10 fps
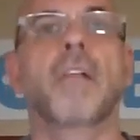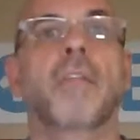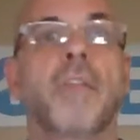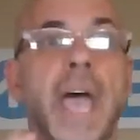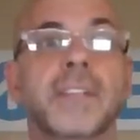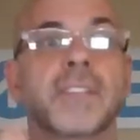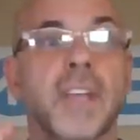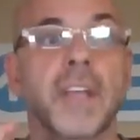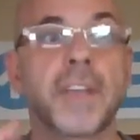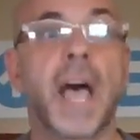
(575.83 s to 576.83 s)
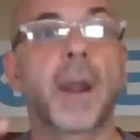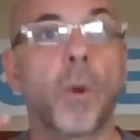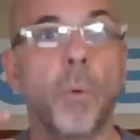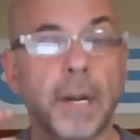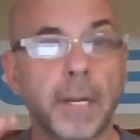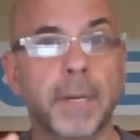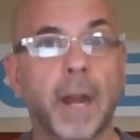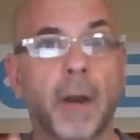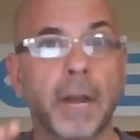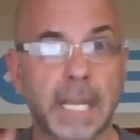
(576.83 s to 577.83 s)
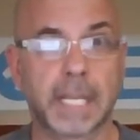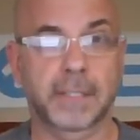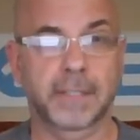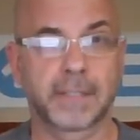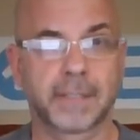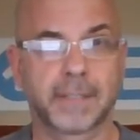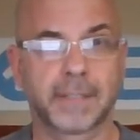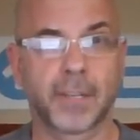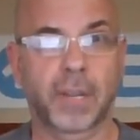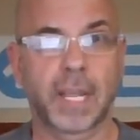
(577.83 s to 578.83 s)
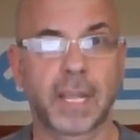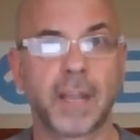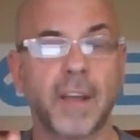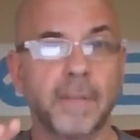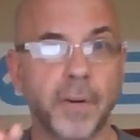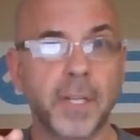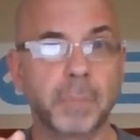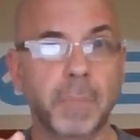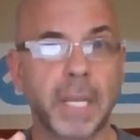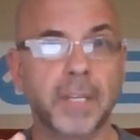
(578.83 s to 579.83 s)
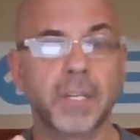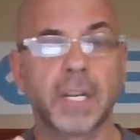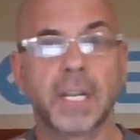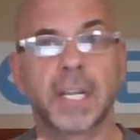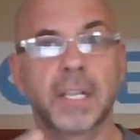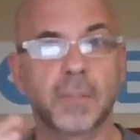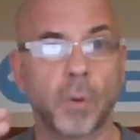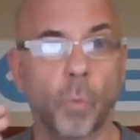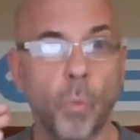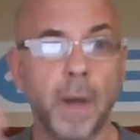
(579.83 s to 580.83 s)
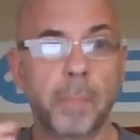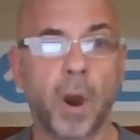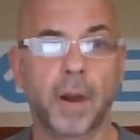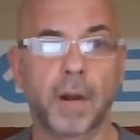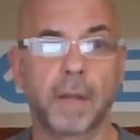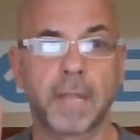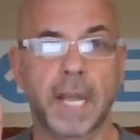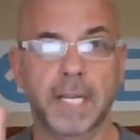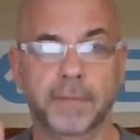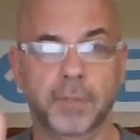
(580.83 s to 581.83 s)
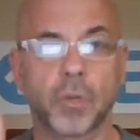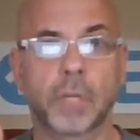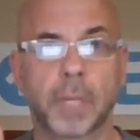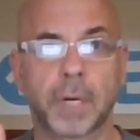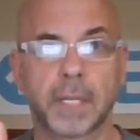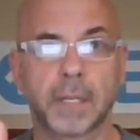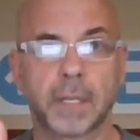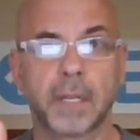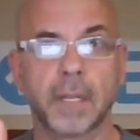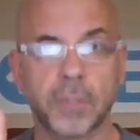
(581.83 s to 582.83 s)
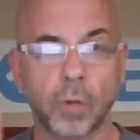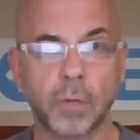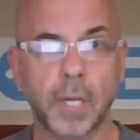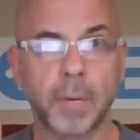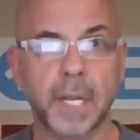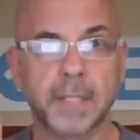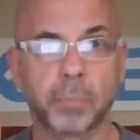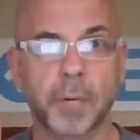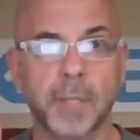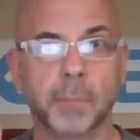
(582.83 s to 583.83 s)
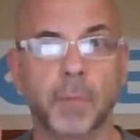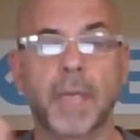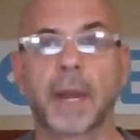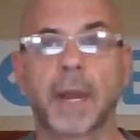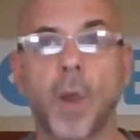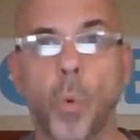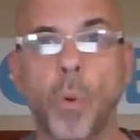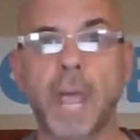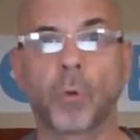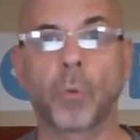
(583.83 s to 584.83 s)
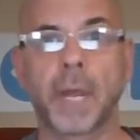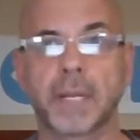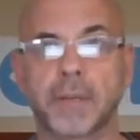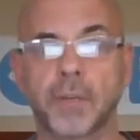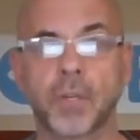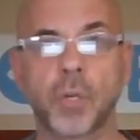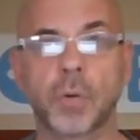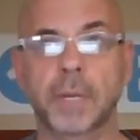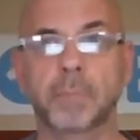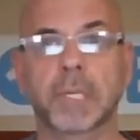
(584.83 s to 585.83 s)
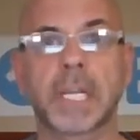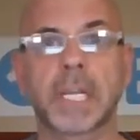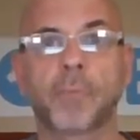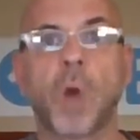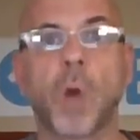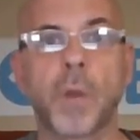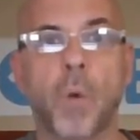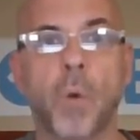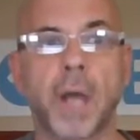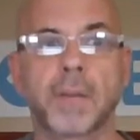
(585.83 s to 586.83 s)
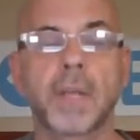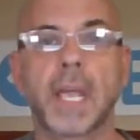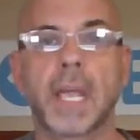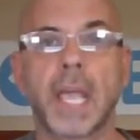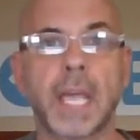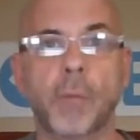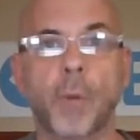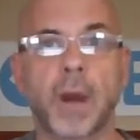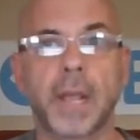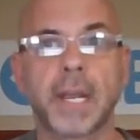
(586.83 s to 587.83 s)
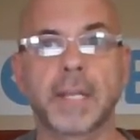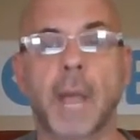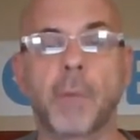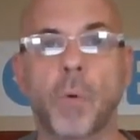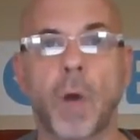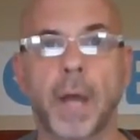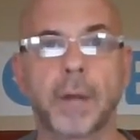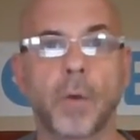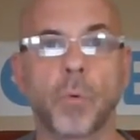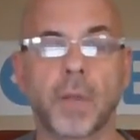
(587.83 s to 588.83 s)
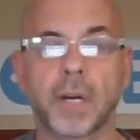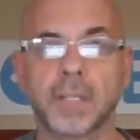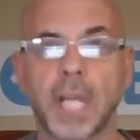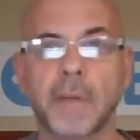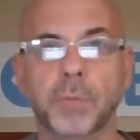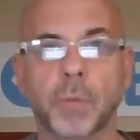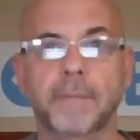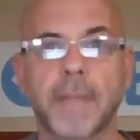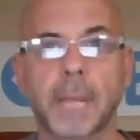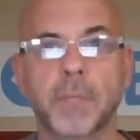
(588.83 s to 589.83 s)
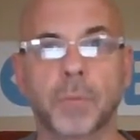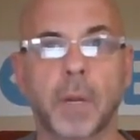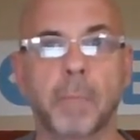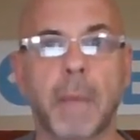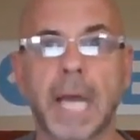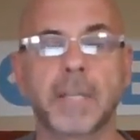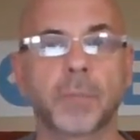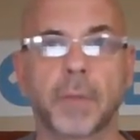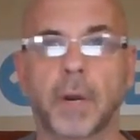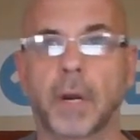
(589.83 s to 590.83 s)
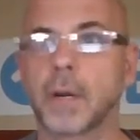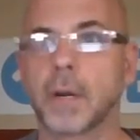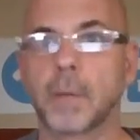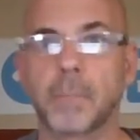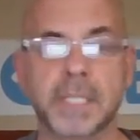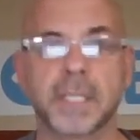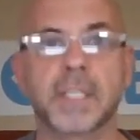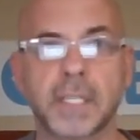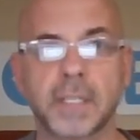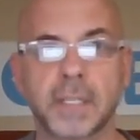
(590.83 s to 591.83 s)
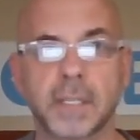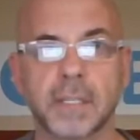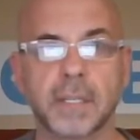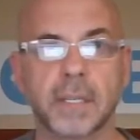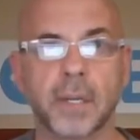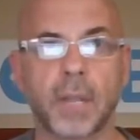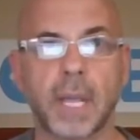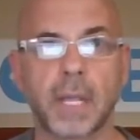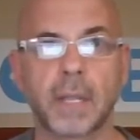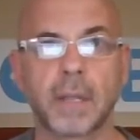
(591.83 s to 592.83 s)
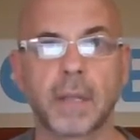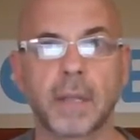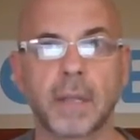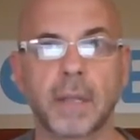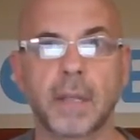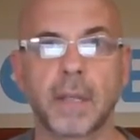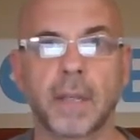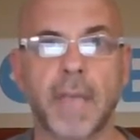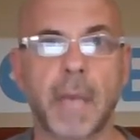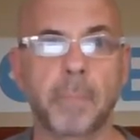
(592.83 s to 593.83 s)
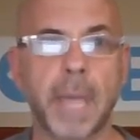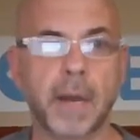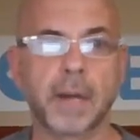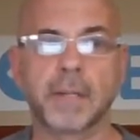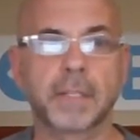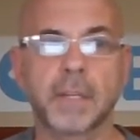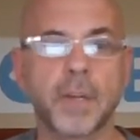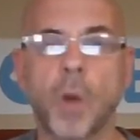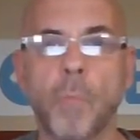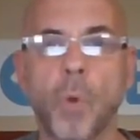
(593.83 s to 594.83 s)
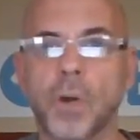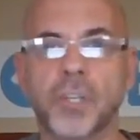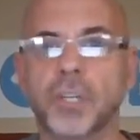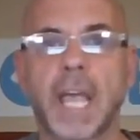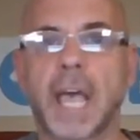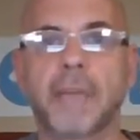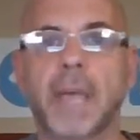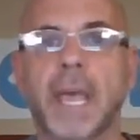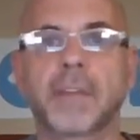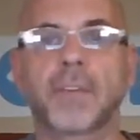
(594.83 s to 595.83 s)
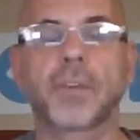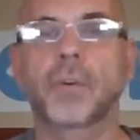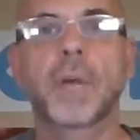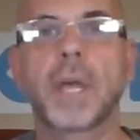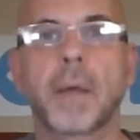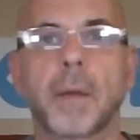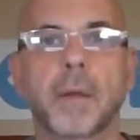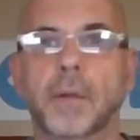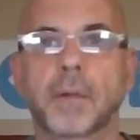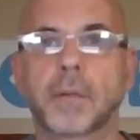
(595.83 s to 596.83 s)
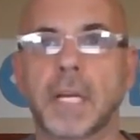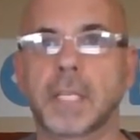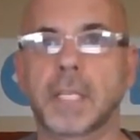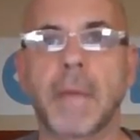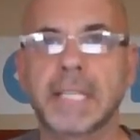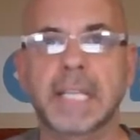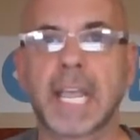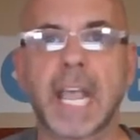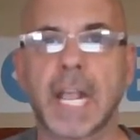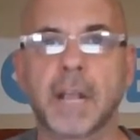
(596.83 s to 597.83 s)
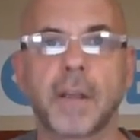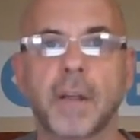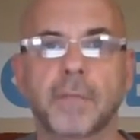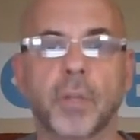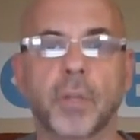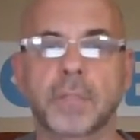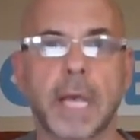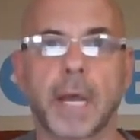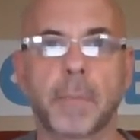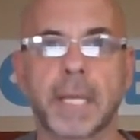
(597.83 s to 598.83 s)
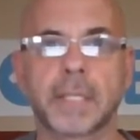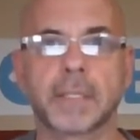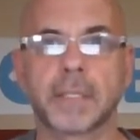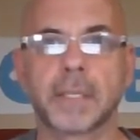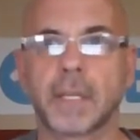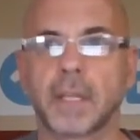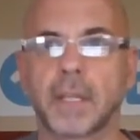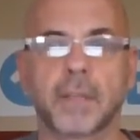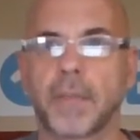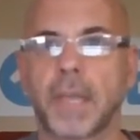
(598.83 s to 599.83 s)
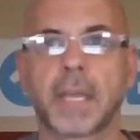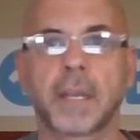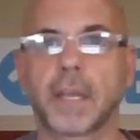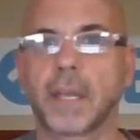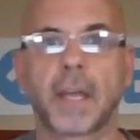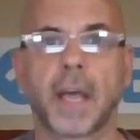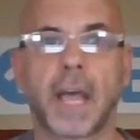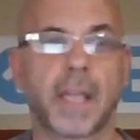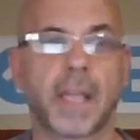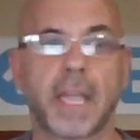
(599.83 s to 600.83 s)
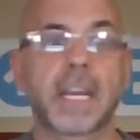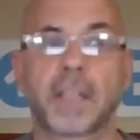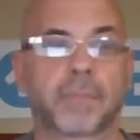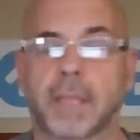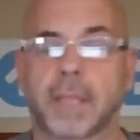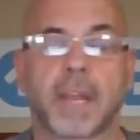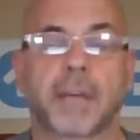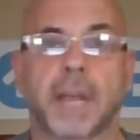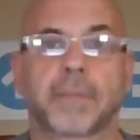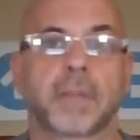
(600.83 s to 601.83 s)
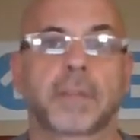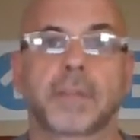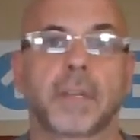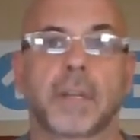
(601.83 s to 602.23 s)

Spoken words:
That's not what a libertarian is. Okay? Free speech is one part of the idea of soul liberty. Soul liberty is the principle that we have a right to do and believe what we want anywhere, anytime we want, with ourselves, with our families, with our bodies, with our businesses. Okay? That baker no more should have had to customize a cake for those sodomites than then I would have to,